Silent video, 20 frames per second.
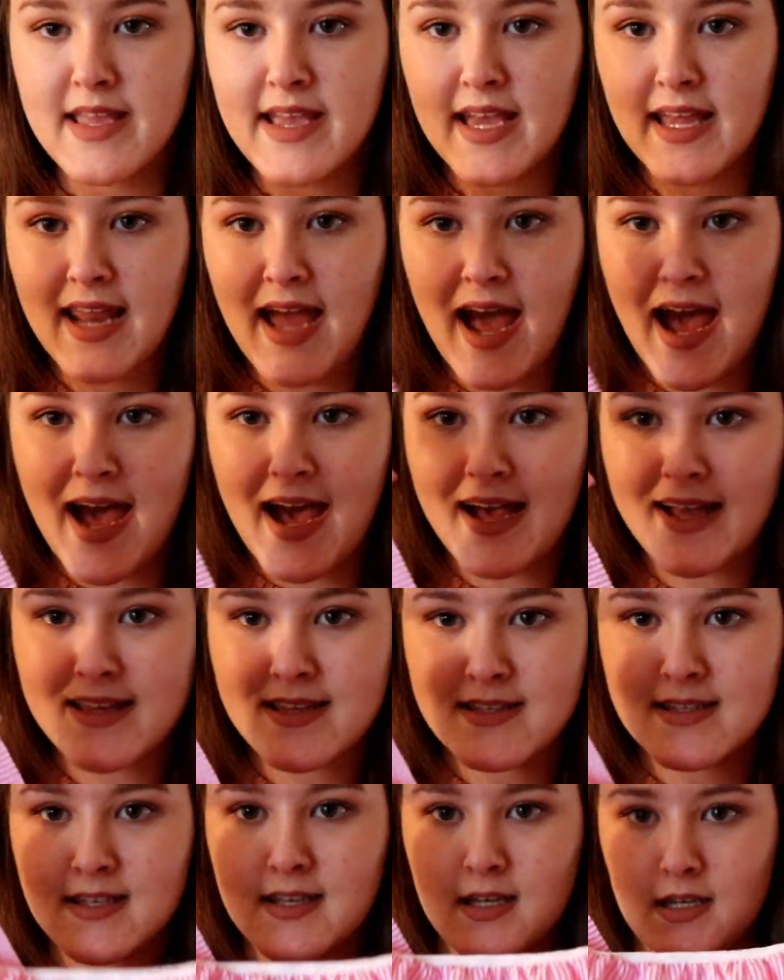It
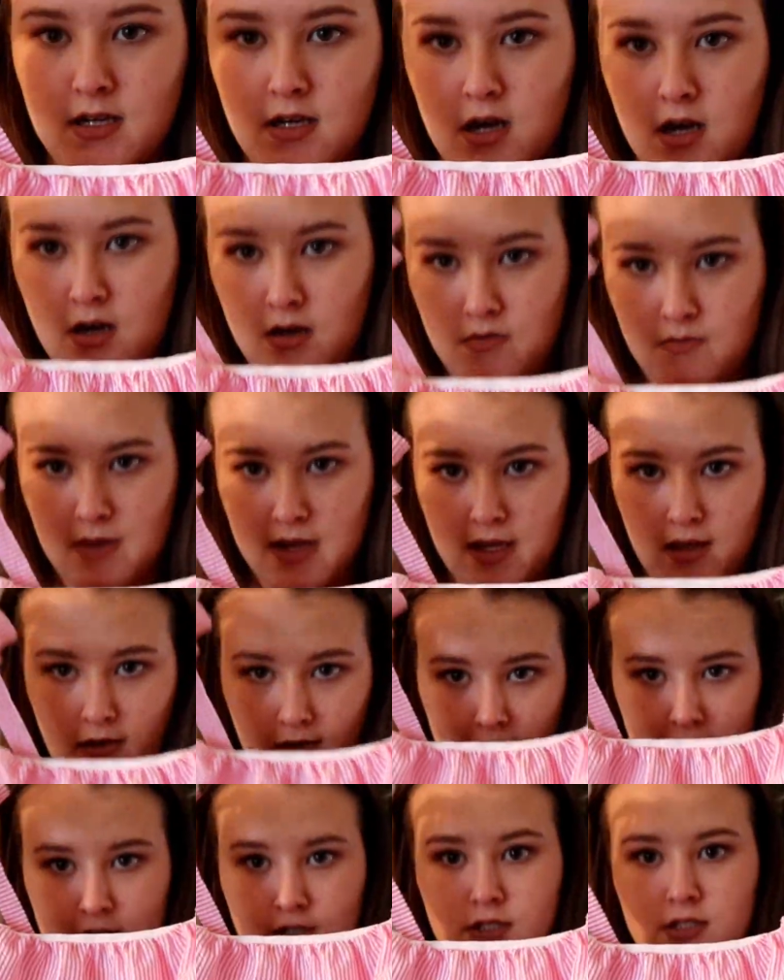has, oh my
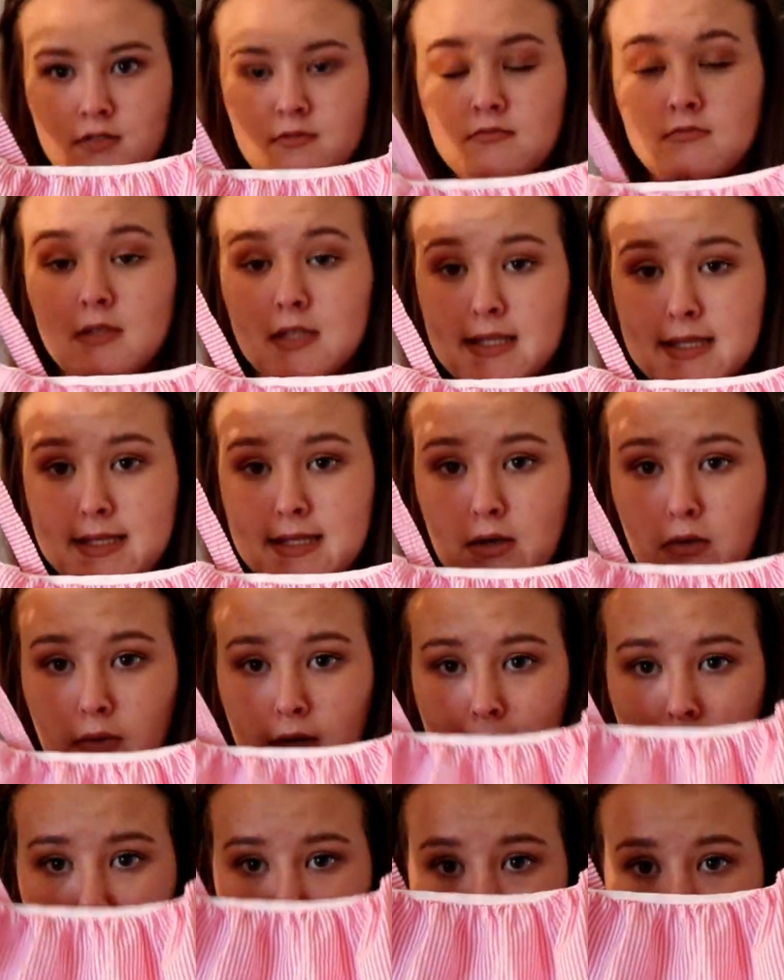gosh, so
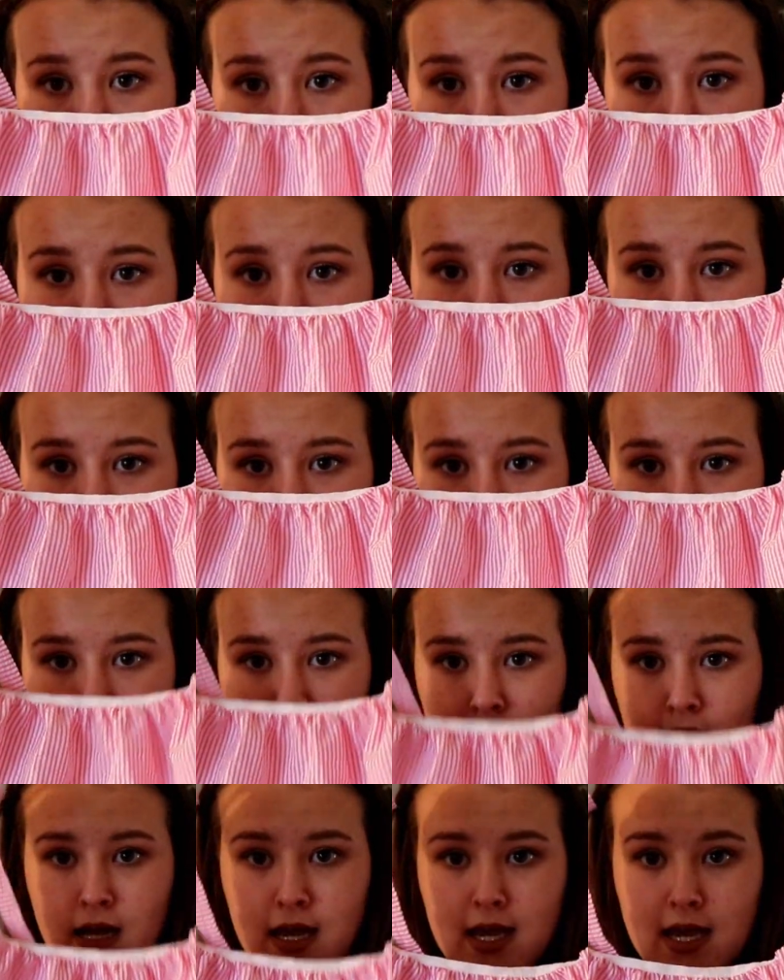cute.
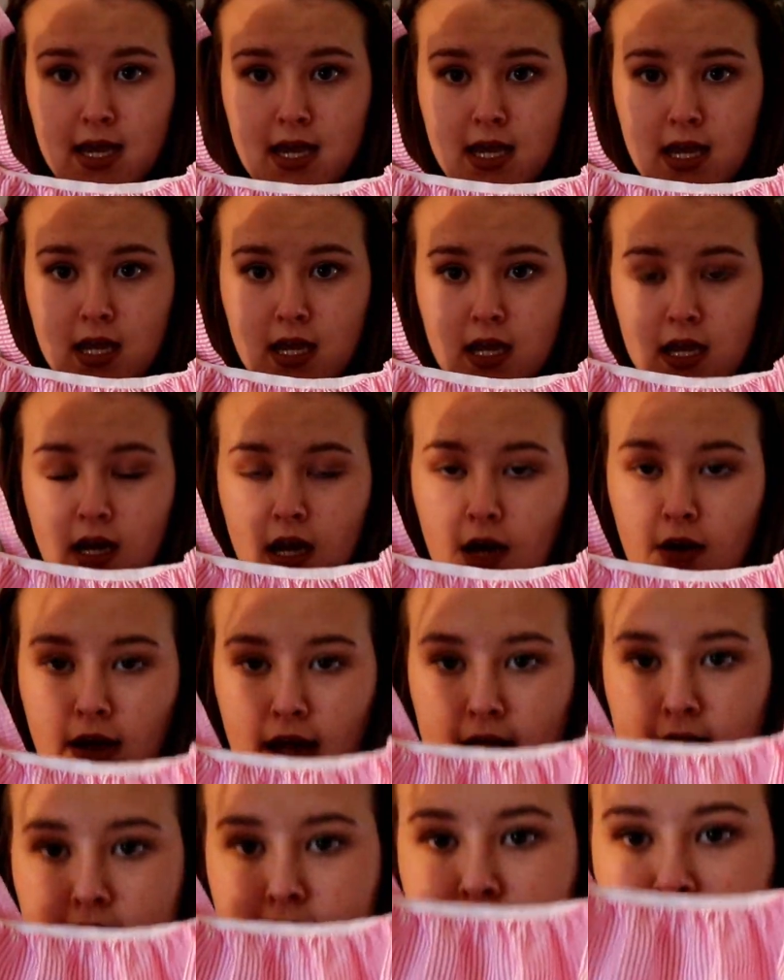
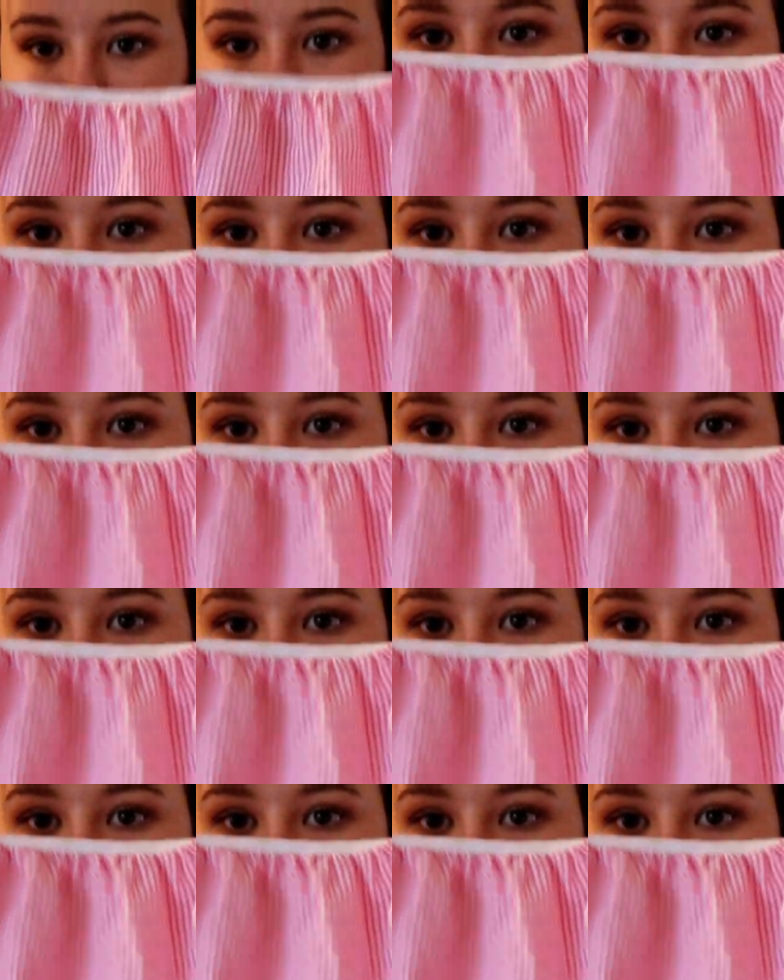Okay, so